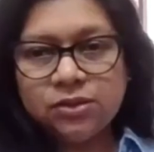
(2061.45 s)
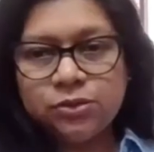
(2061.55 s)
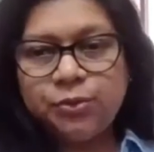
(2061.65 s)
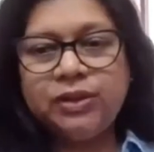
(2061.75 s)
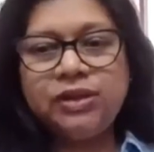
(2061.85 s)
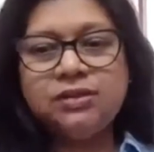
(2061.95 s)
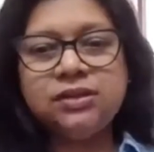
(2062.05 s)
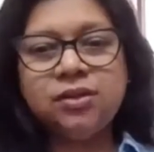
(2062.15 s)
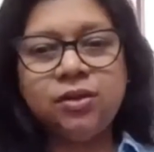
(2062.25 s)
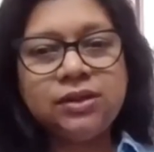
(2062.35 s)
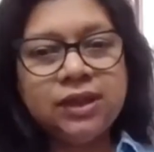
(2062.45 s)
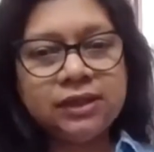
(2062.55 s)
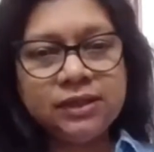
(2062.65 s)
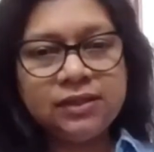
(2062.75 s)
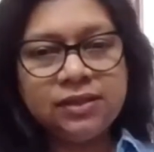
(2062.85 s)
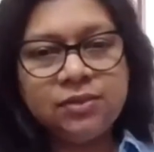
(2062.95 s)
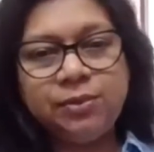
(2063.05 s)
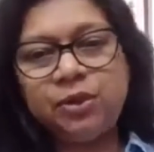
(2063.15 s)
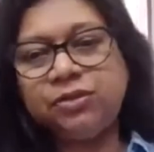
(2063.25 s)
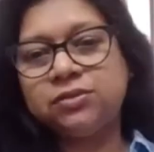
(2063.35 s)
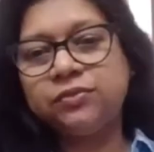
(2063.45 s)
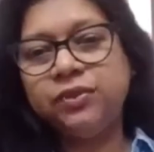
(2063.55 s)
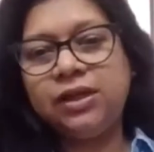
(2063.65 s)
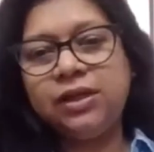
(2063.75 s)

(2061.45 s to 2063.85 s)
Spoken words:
So when there is a contact detail, because